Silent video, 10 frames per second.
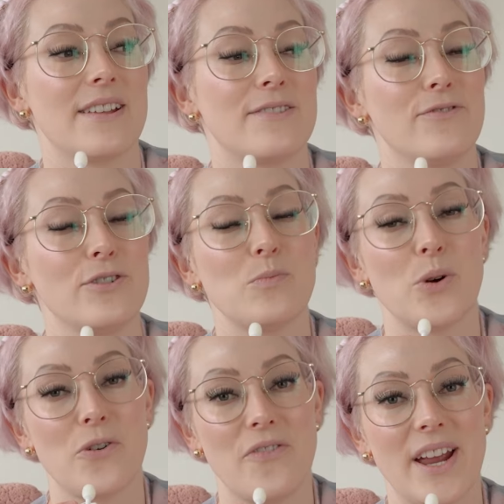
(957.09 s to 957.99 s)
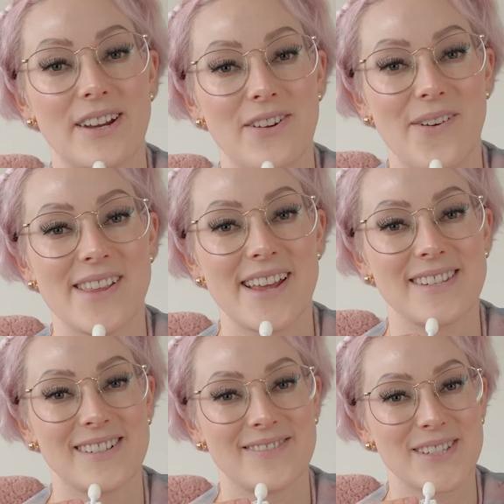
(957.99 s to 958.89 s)
It's very motivating knowing that
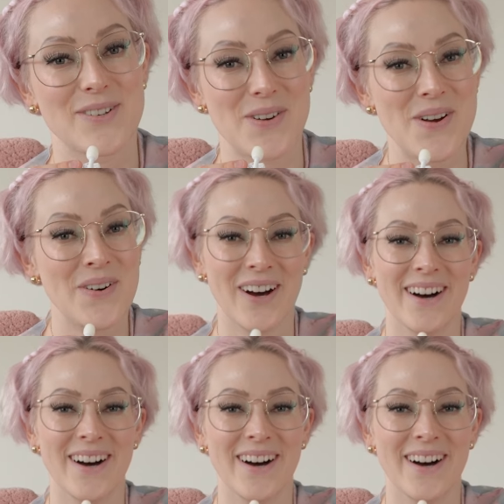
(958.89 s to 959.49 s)
someone's gonna